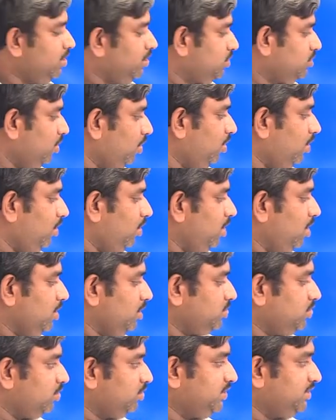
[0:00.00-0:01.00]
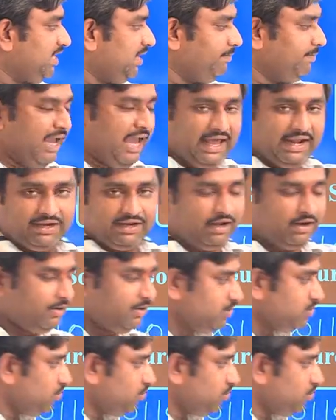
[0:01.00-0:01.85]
So, so some error.